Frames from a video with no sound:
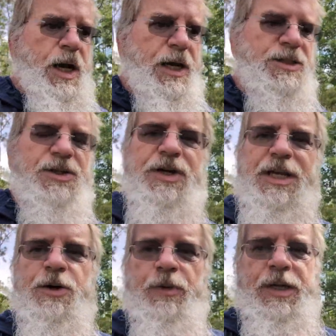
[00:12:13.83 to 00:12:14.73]
I also
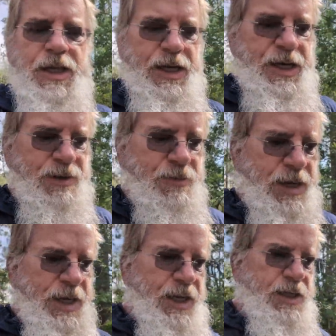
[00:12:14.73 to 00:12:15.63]
need to realign
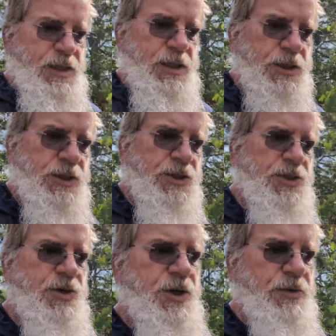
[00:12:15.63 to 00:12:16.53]
my
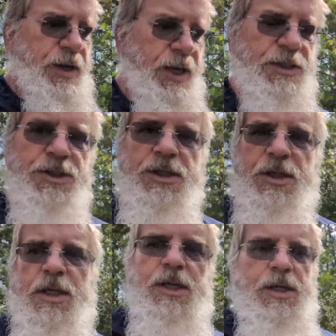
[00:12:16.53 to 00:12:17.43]
shooting range
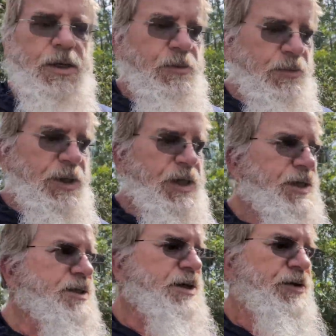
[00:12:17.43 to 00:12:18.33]

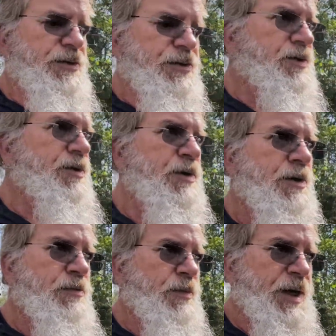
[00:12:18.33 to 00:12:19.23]
because of
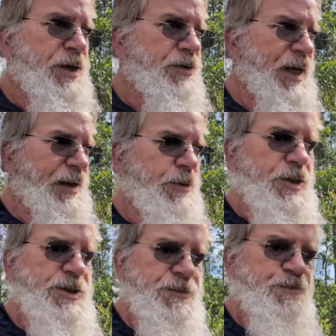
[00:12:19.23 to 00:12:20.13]
my new
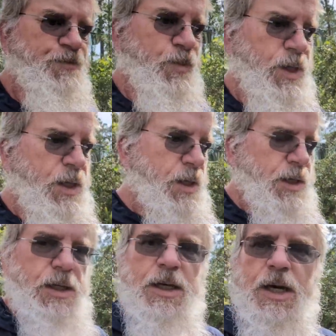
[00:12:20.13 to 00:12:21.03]
neighbors.
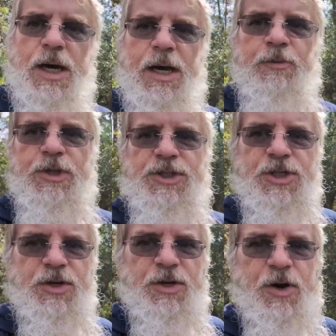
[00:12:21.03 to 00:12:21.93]
I would
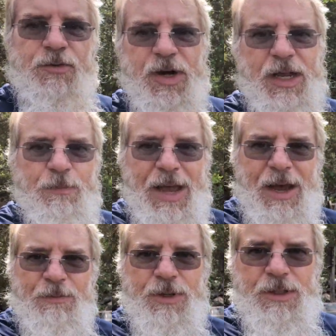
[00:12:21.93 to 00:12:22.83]
show you an overhead
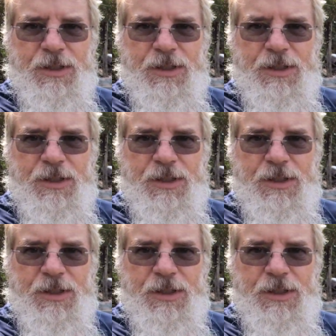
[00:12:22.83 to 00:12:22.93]
map